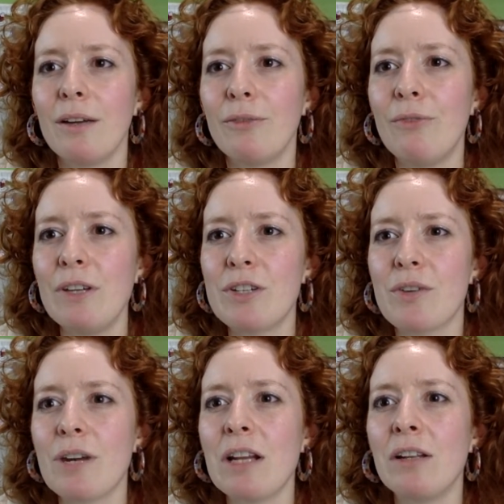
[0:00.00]

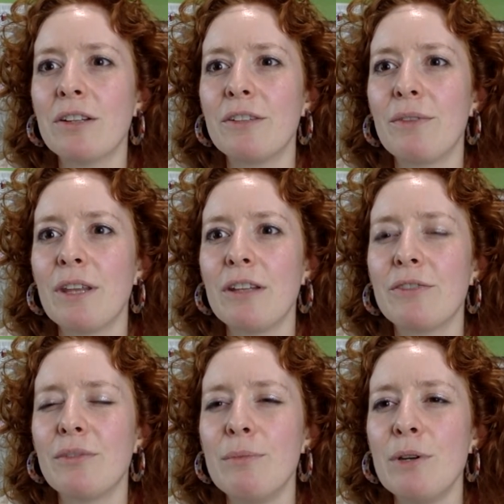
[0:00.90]
featuring lots of things
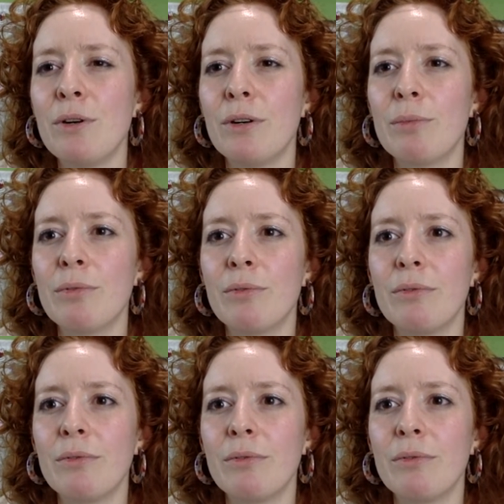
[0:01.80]
from Europe